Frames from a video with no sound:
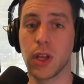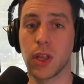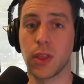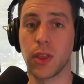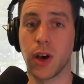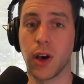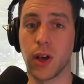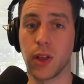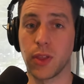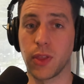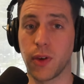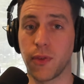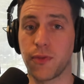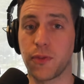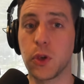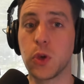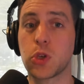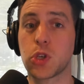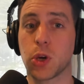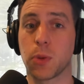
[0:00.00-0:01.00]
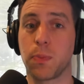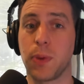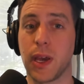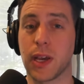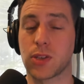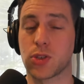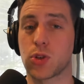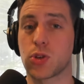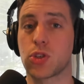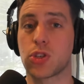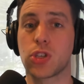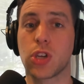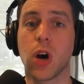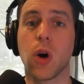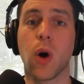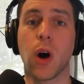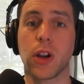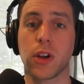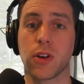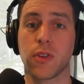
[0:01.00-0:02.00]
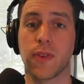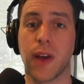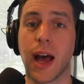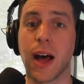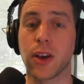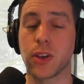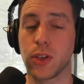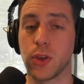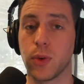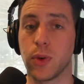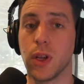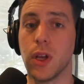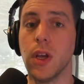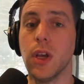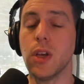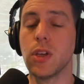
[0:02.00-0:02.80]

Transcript: The future picks are so undervalued.